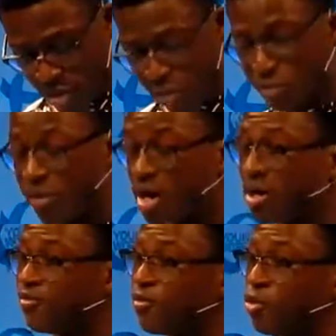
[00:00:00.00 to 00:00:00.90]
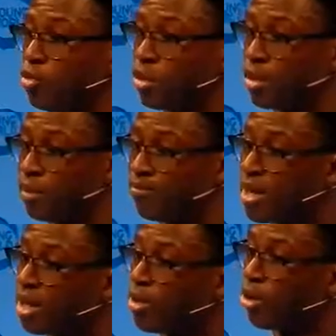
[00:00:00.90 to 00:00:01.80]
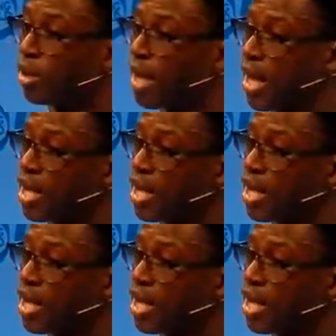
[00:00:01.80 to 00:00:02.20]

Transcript: We provided food, medical,